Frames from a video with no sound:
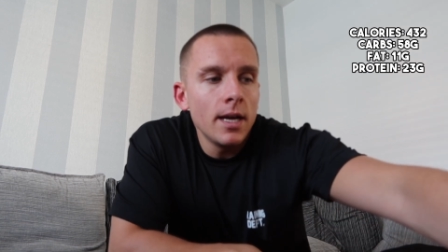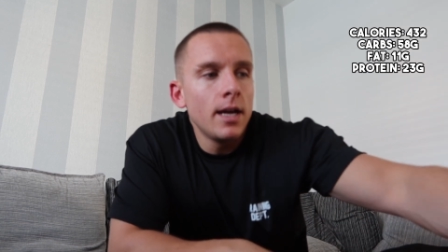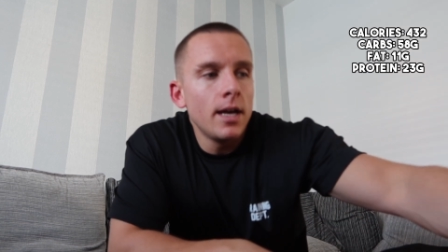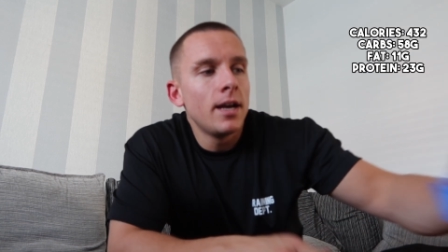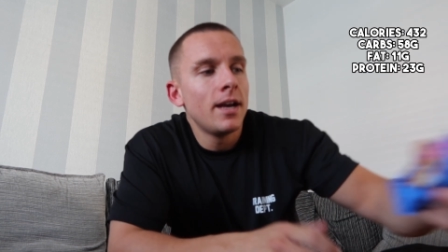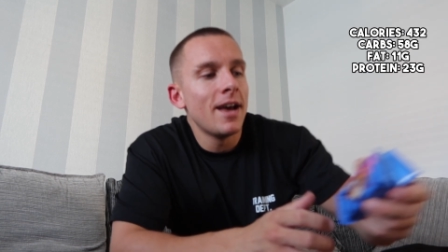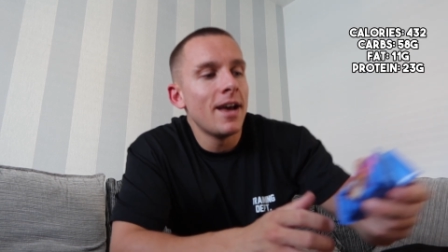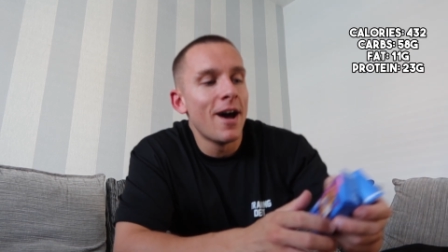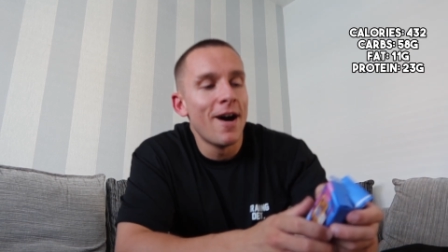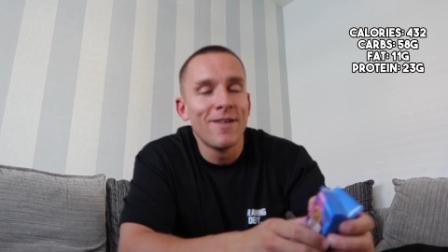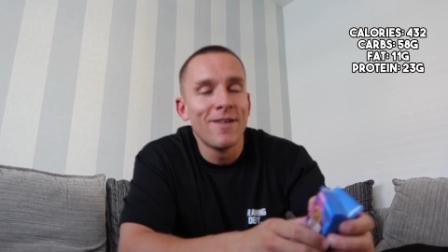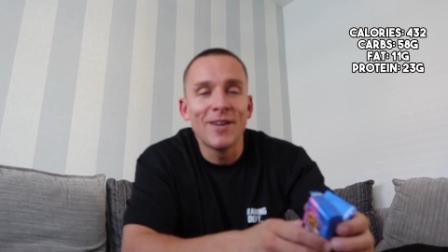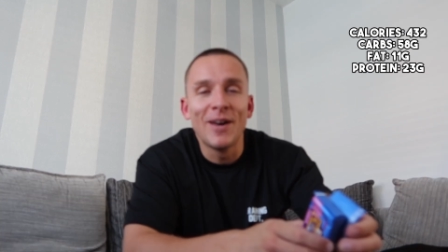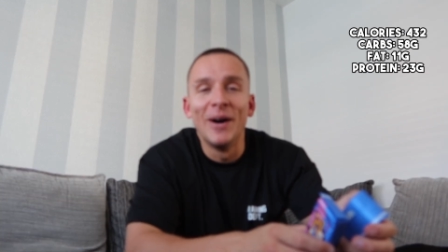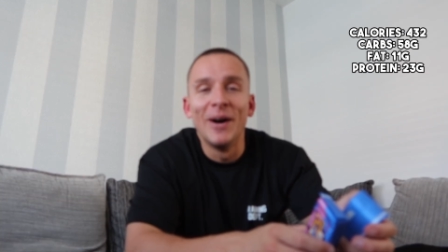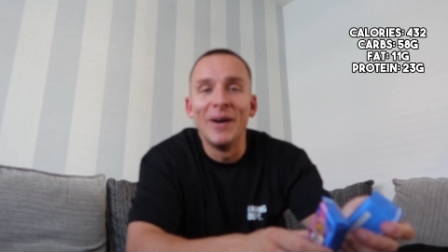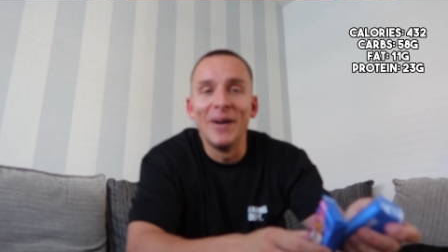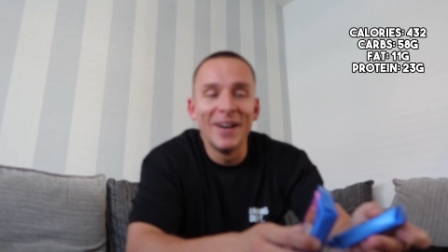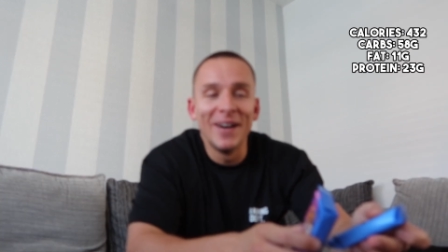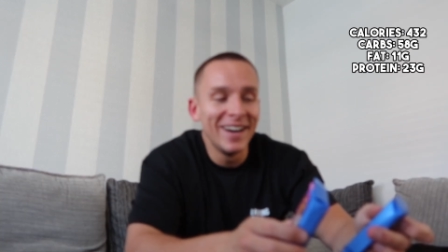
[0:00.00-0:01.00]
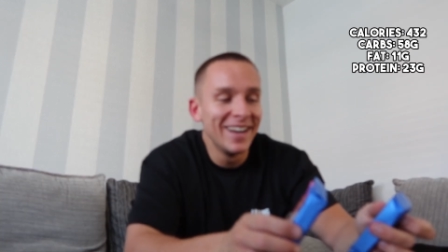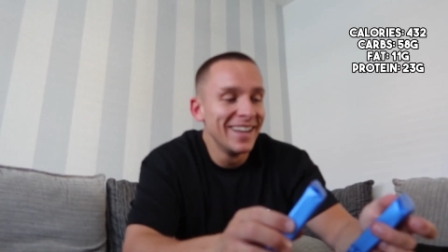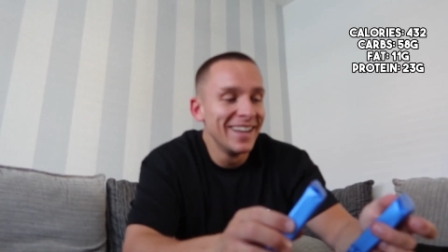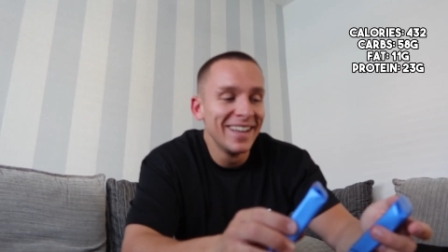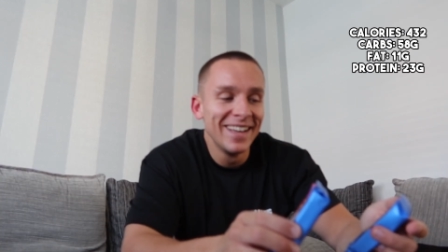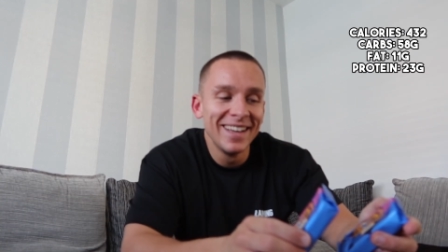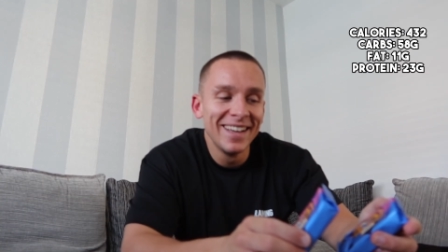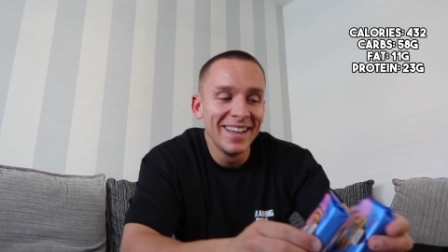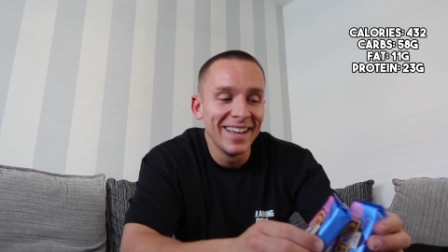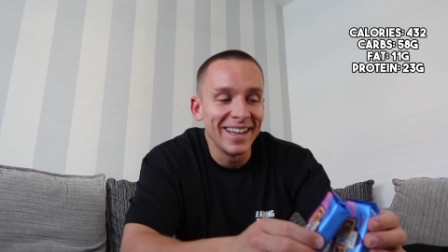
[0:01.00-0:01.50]
I've got,
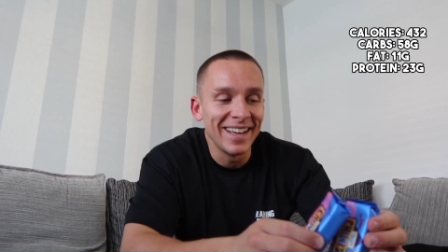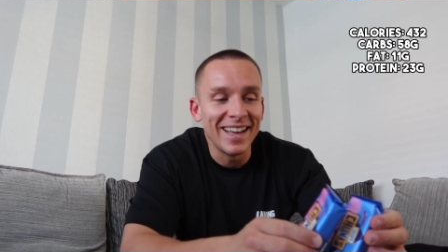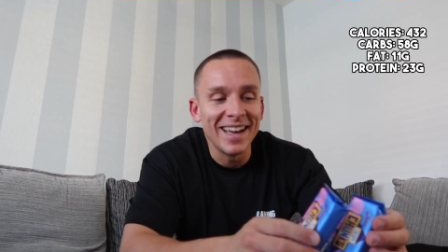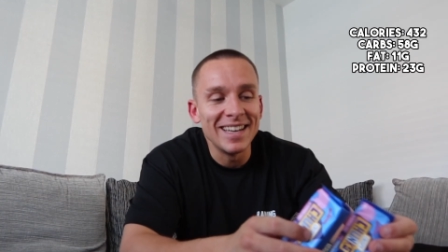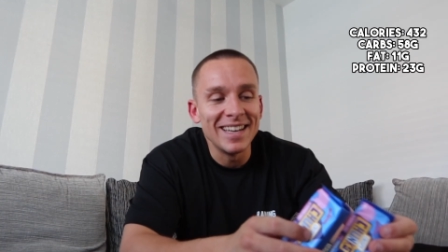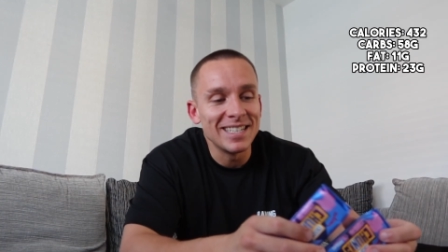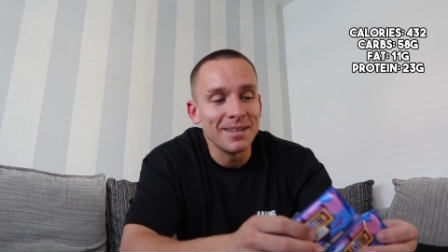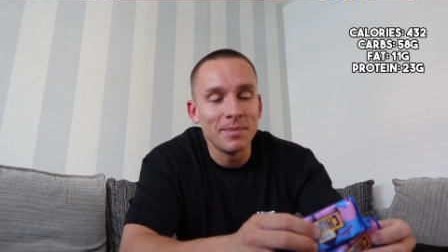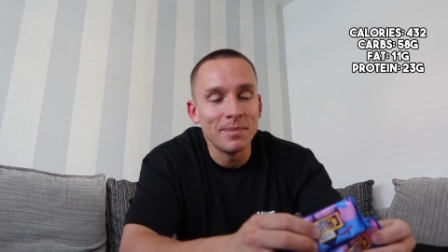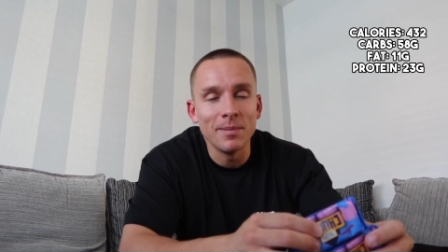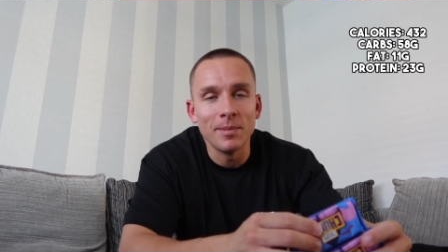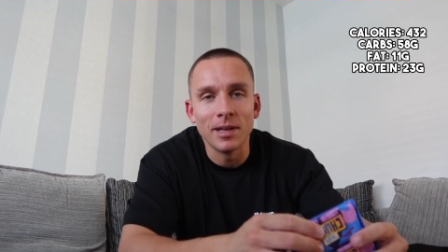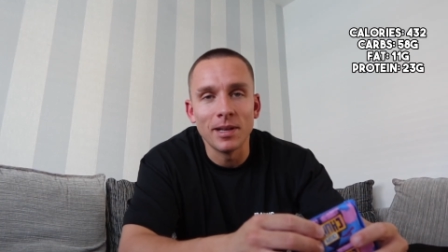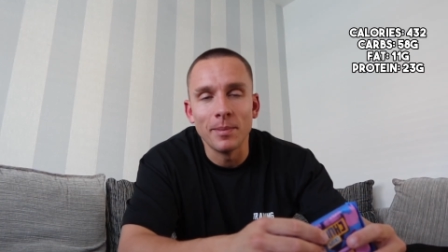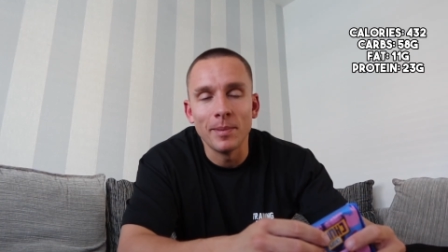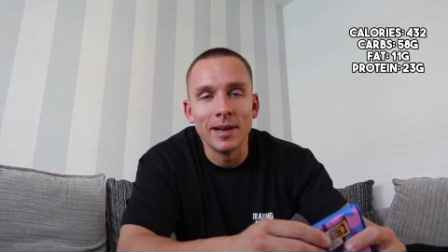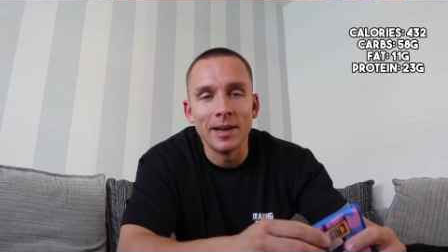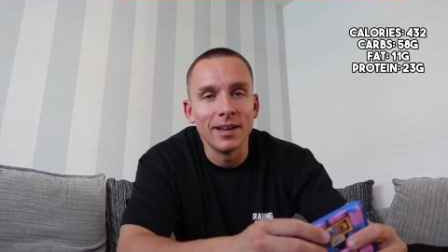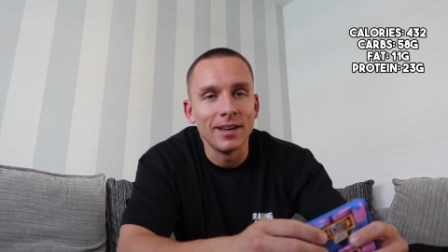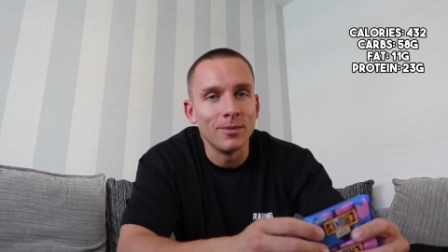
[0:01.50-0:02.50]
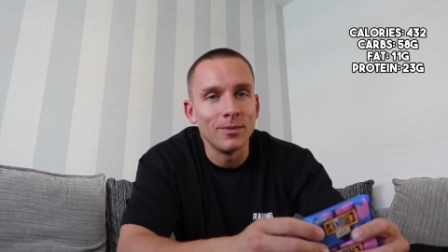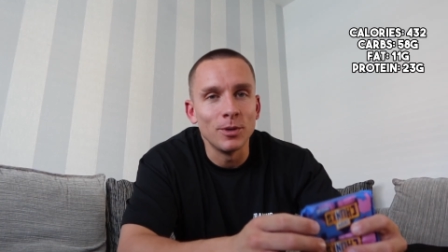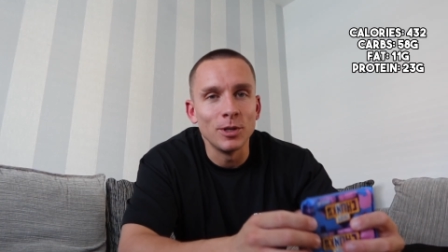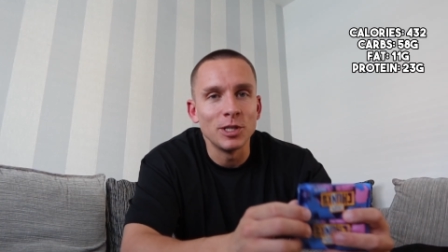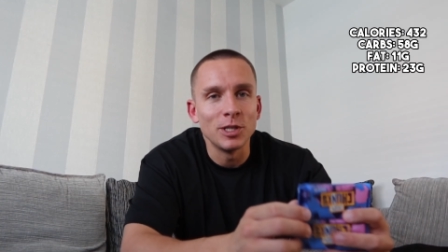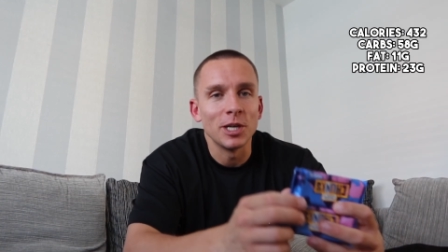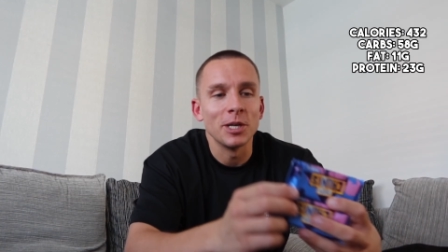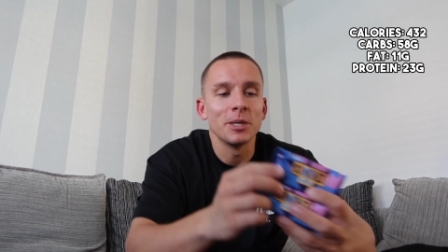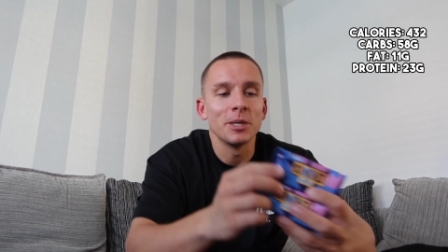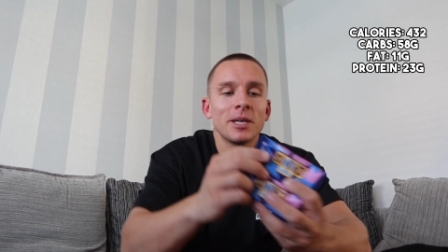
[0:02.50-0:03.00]
again, some people could be like, what a
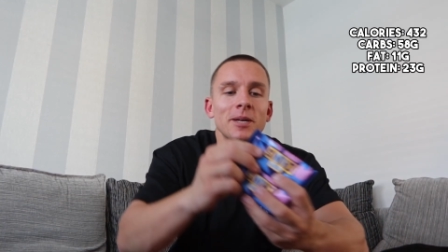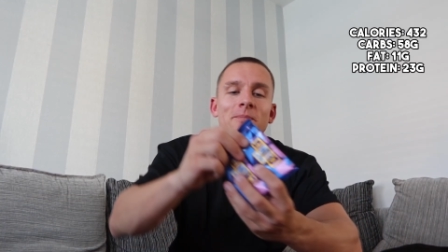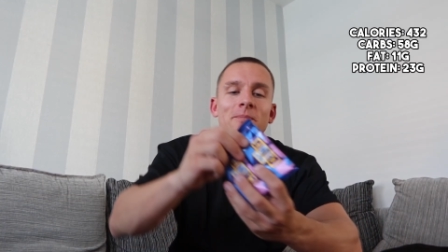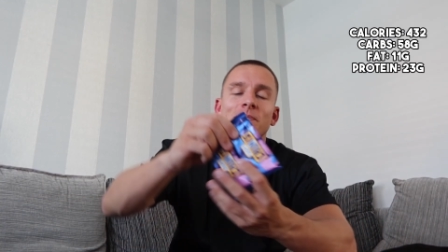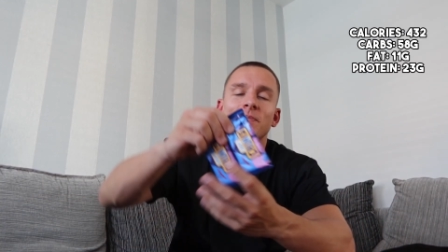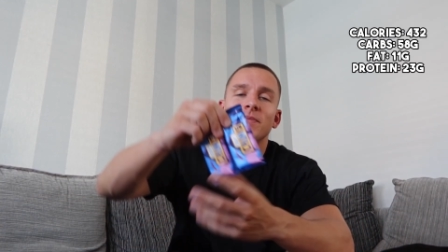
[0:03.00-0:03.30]
joke.